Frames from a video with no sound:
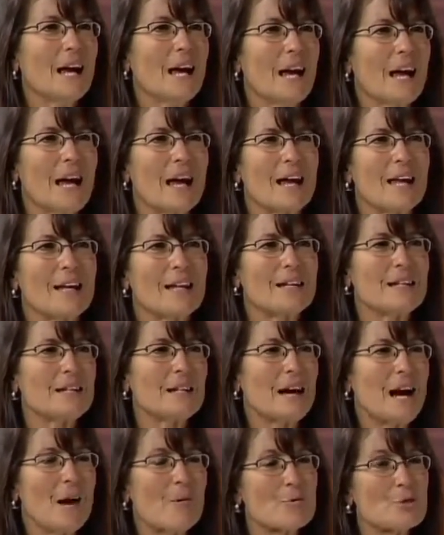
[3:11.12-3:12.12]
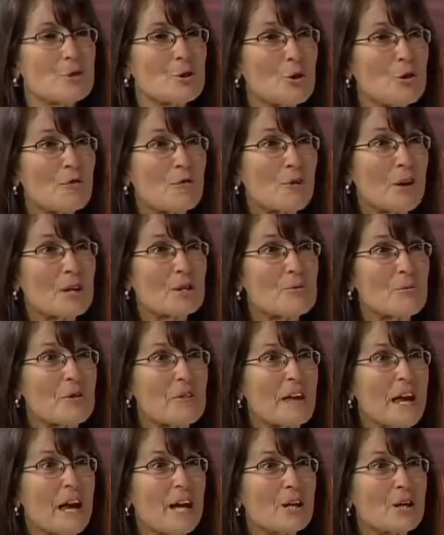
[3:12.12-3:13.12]
And I was good friends
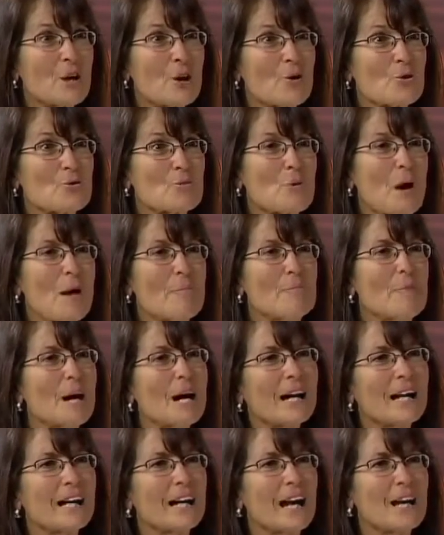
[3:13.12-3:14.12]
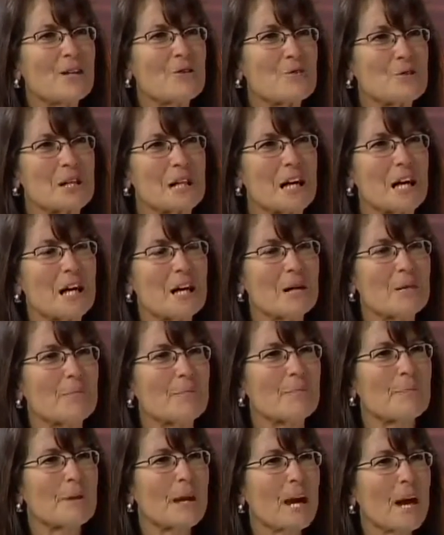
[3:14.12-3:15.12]
with the head coach, Rob Buck, and I used to kid
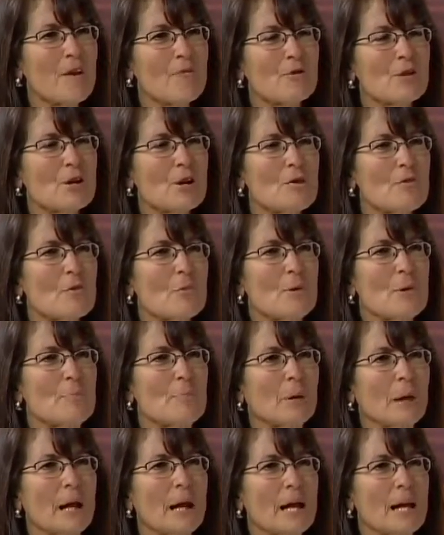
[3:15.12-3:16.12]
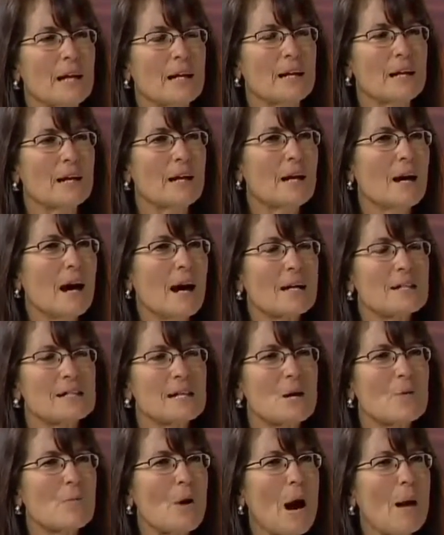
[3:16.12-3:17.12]
him every year that we played. I'd
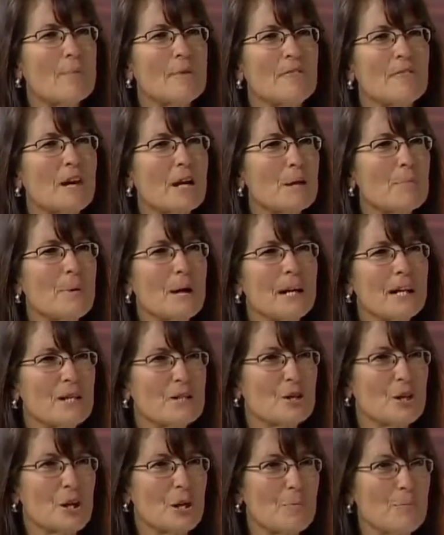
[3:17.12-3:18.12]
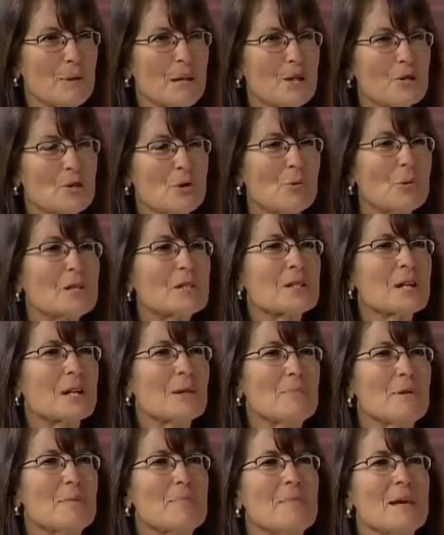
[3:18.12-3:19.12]
say, Rob, if anybody's going to beat you, it's going
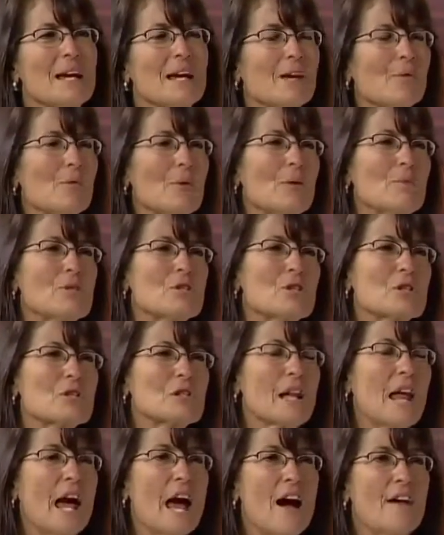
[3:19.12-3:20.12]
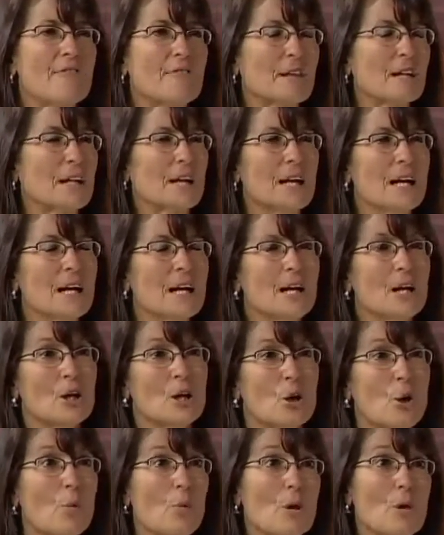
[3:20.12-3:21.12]
to be me. And we would just laugh. And,
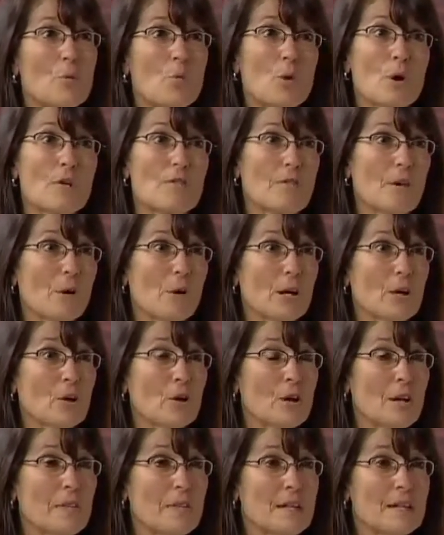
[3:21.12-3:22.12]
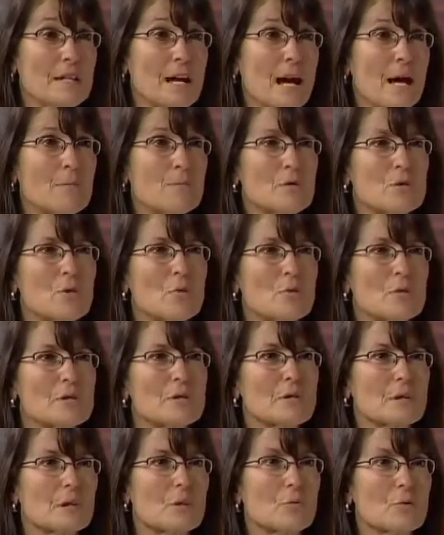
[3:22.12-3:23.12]
you know, we weren't very good at the time, so it
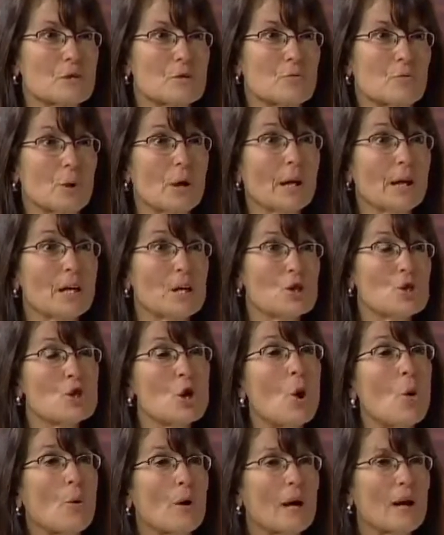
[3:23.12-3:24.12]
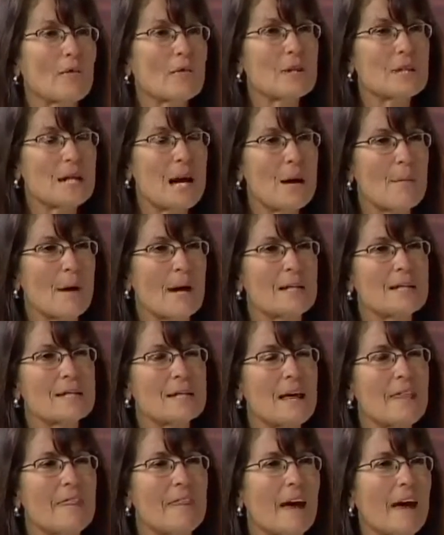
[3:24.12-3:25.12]
was, it was really a joke every time I
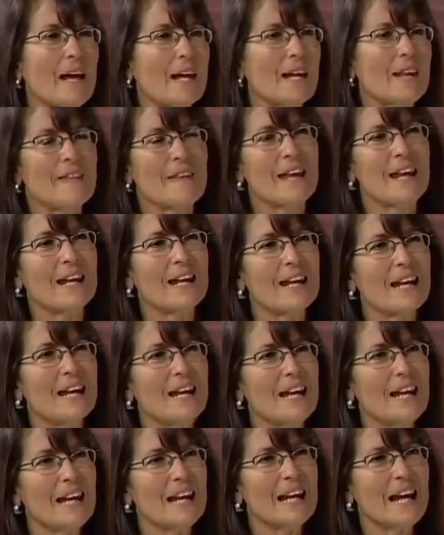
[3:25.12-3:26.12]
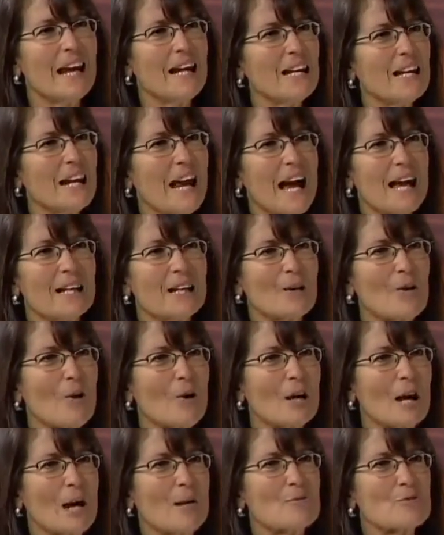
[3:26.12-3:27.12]
said that. And then in 89, it
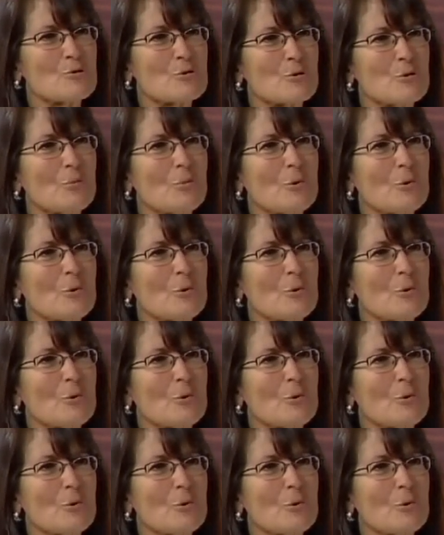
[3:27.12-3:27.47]
all came true.